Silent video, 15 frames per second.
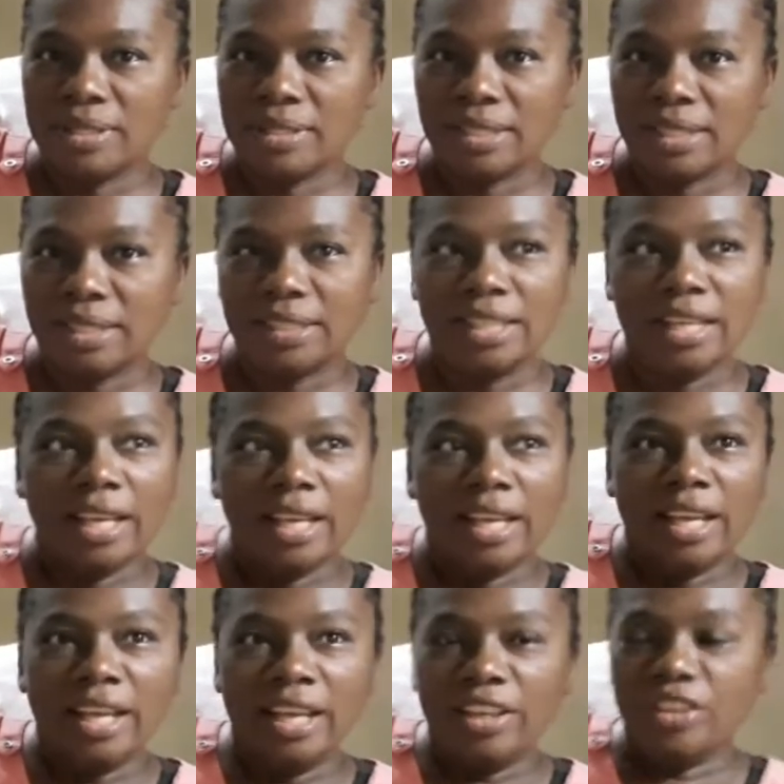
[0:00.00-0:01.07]
and
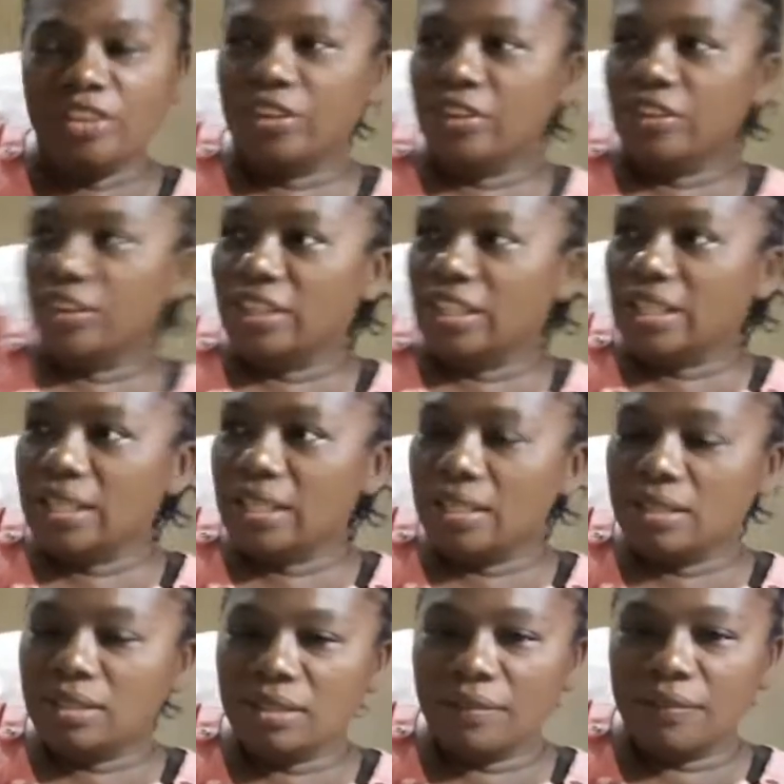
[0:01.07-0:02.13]
you
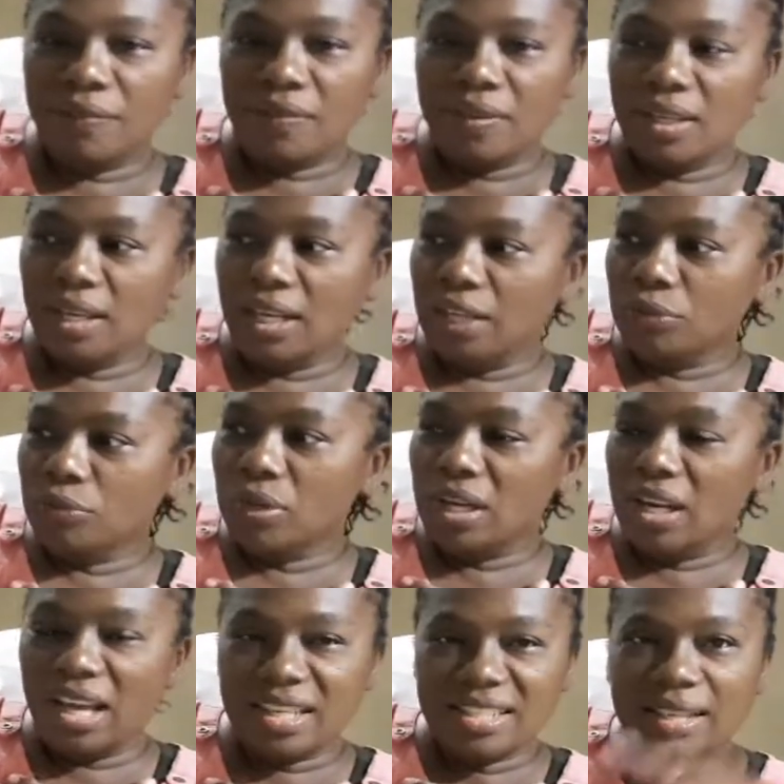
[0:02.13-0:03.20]
eat, you feel and
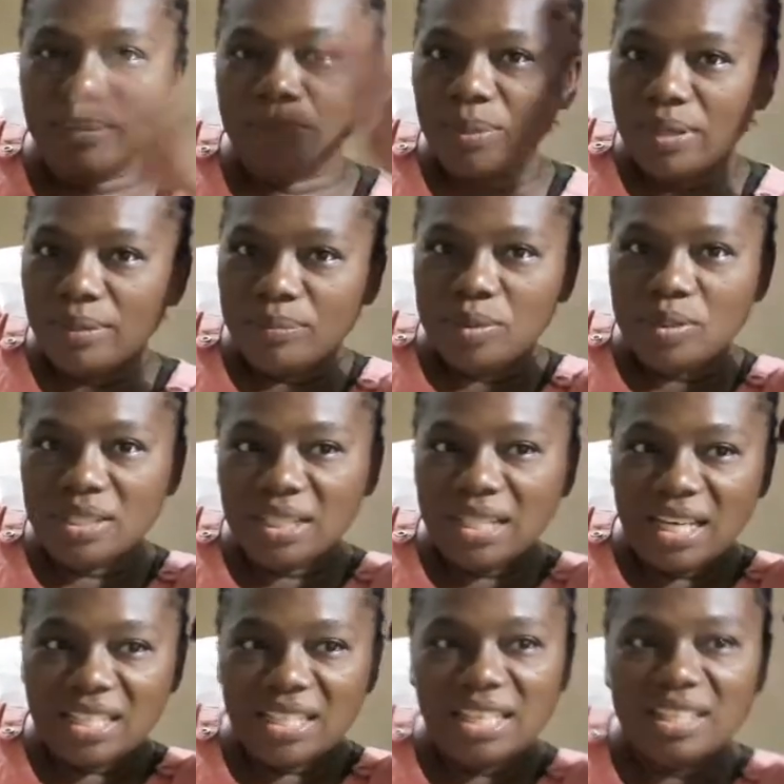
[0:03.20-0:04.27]
relax and play music
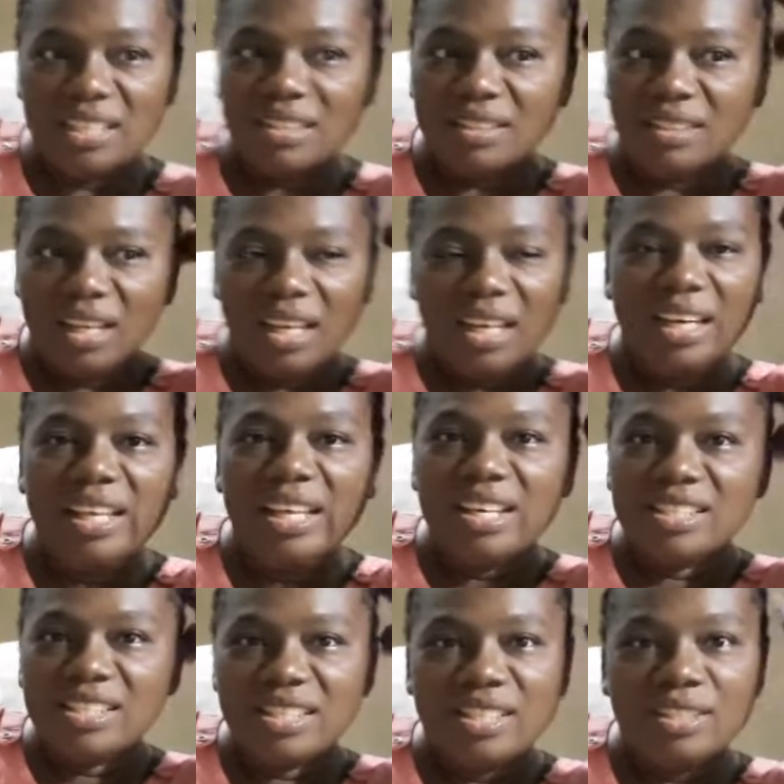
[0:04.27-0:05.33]
and then
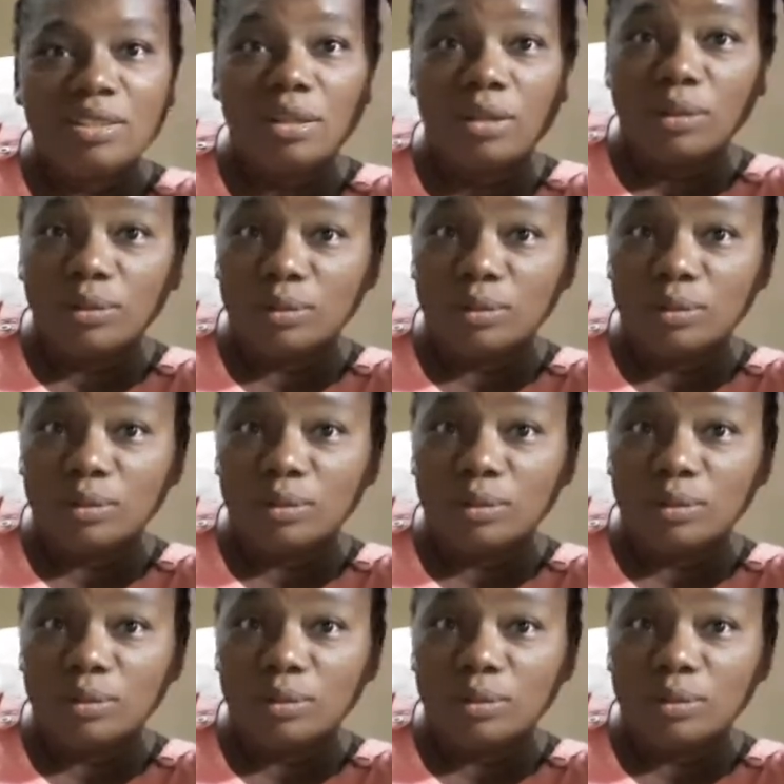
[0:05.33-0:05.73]
lazy it out.